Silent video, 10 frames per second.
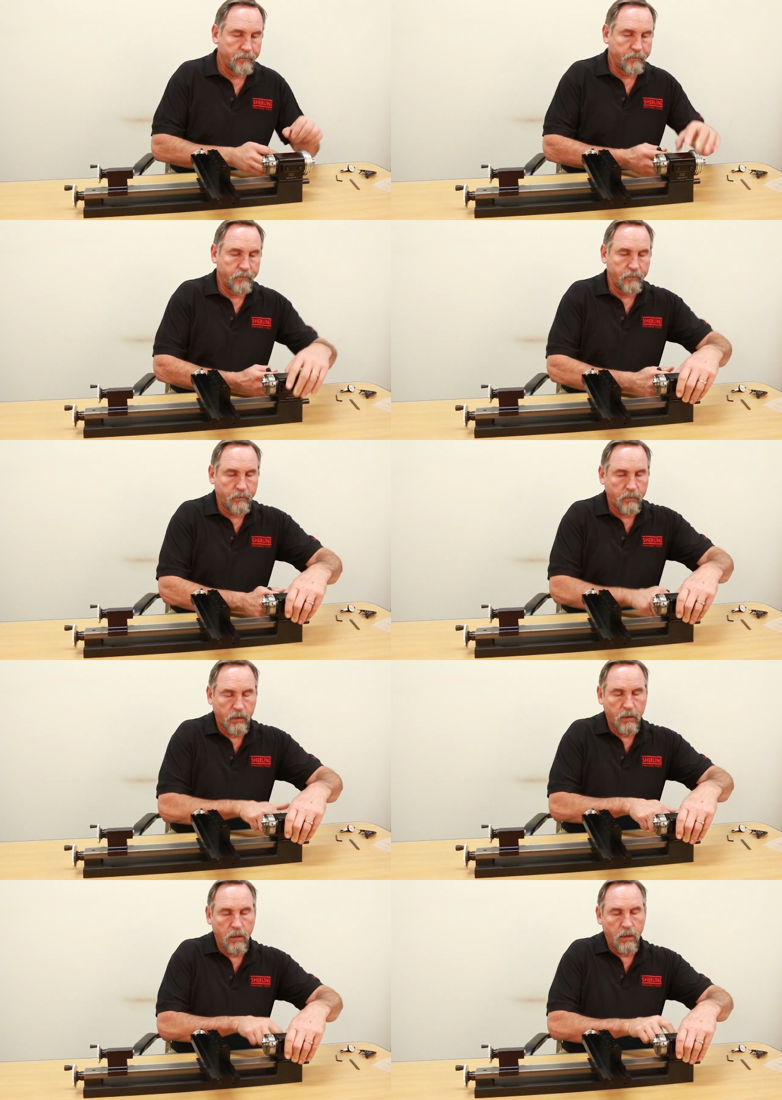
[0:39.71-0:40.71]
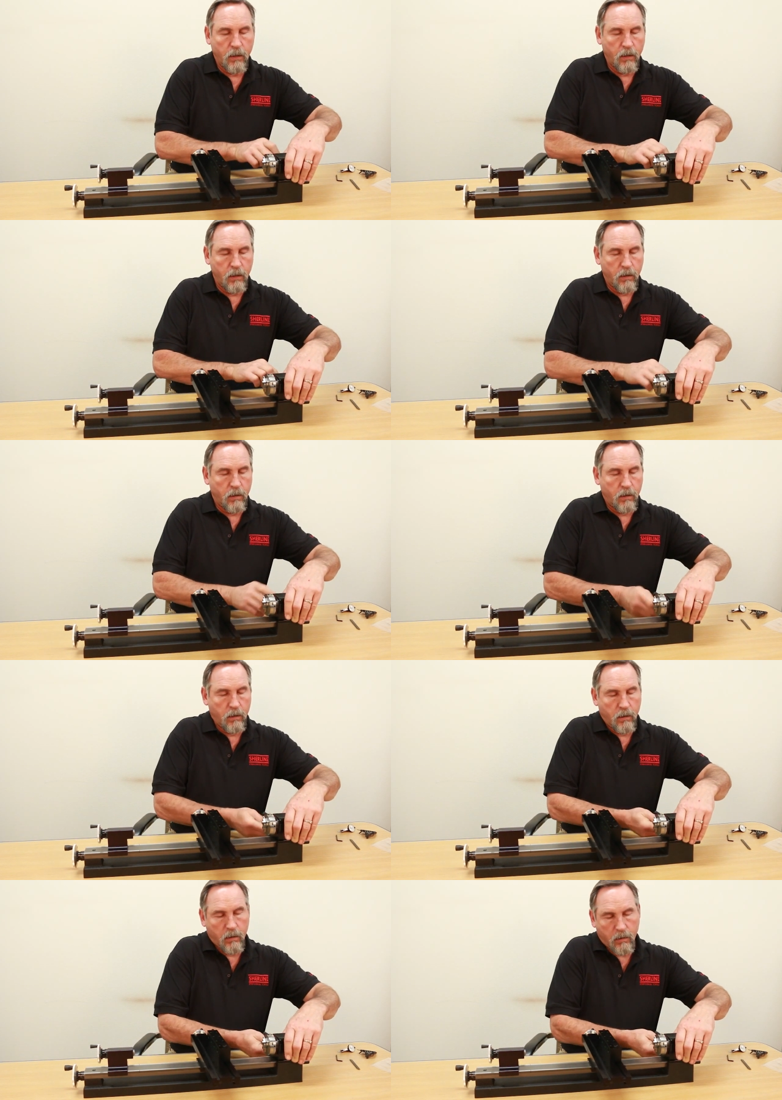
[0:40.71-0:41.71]

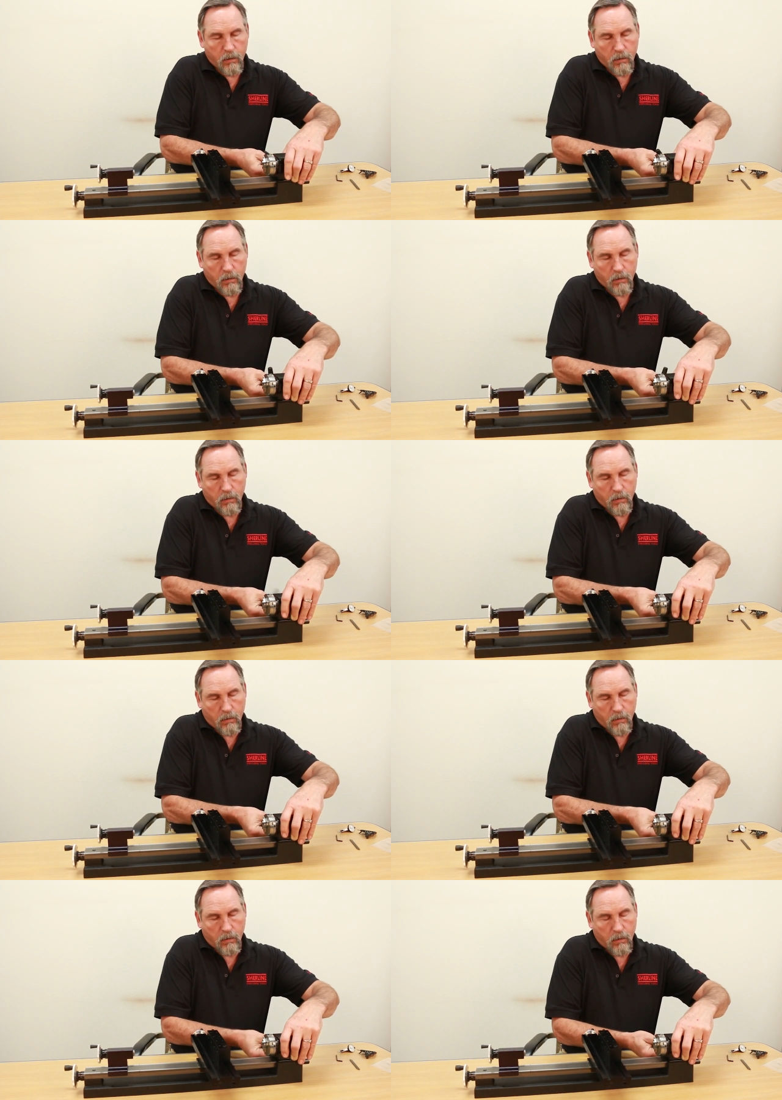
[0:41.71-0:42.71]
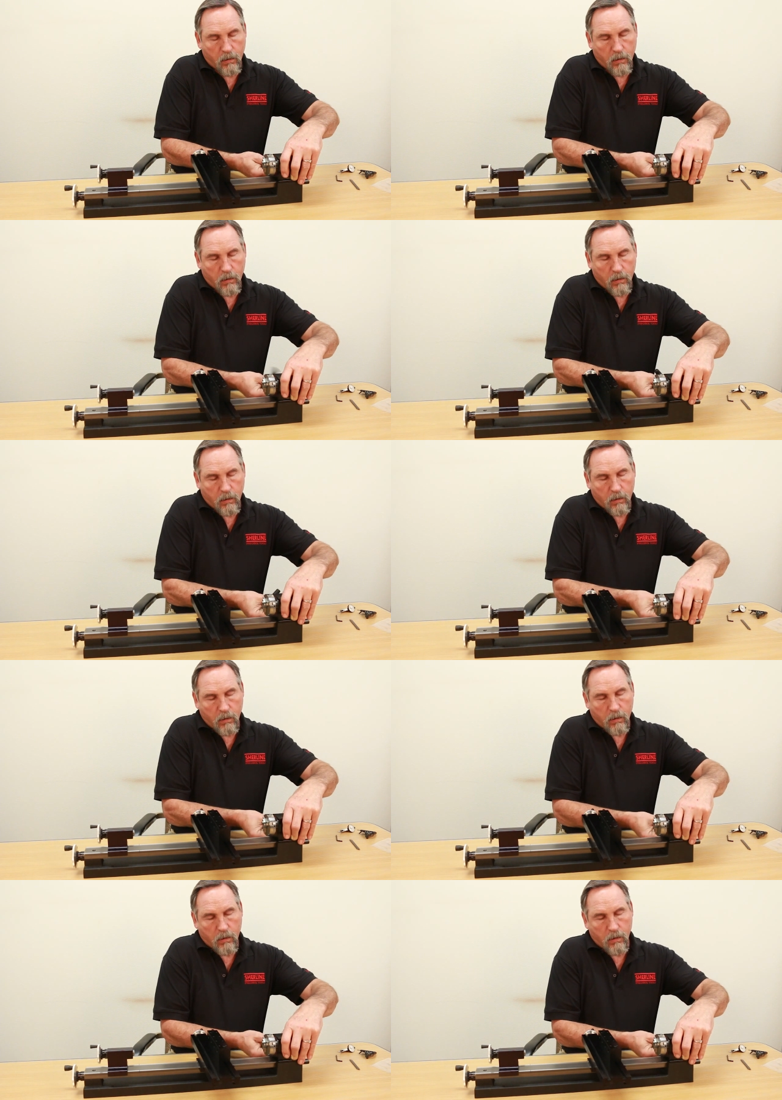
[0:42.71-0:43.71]

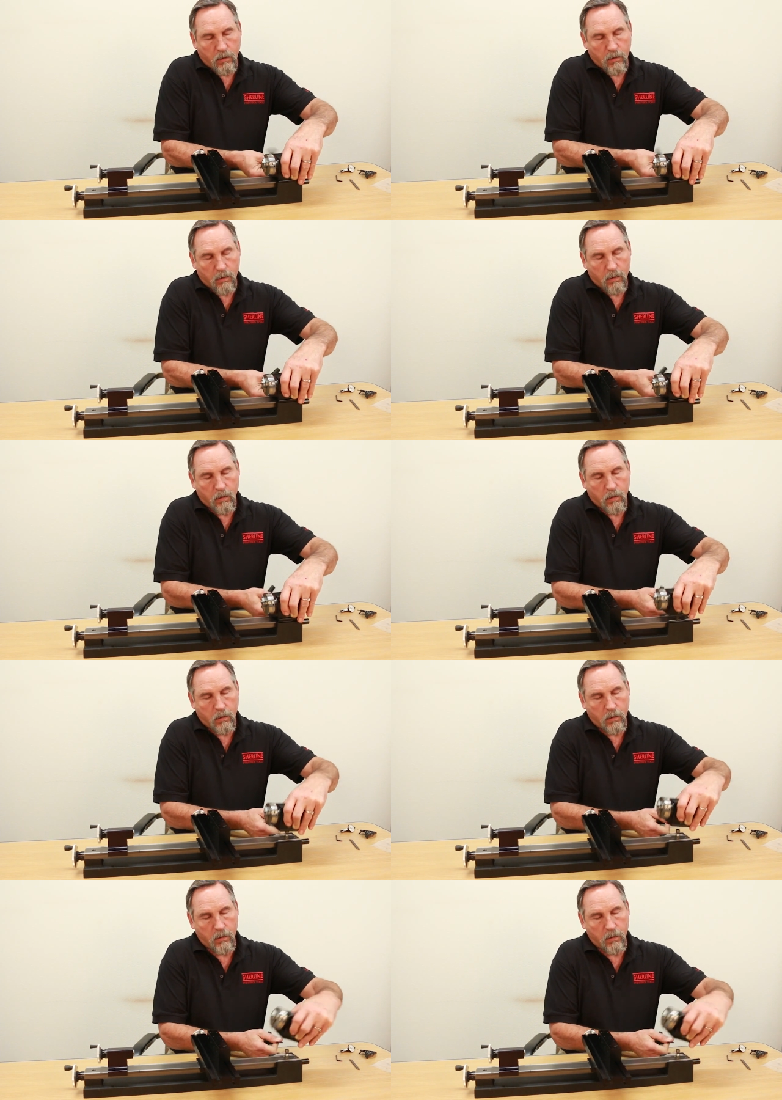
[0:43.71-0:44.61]
[no speech]